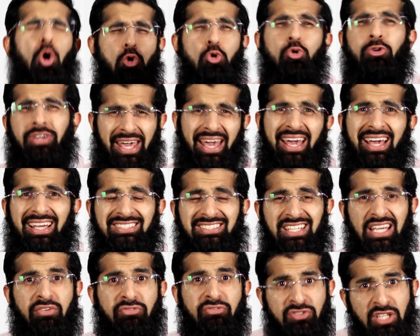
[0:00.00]
Who cares
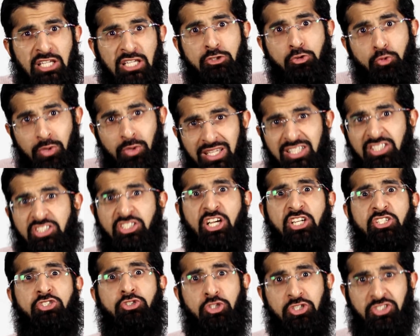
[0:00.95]
if there's
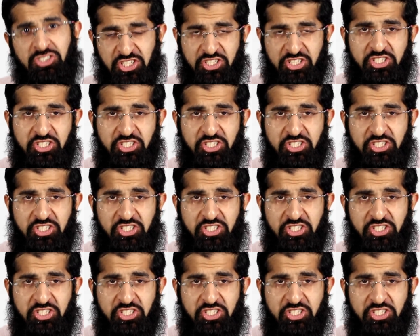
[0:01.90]
research to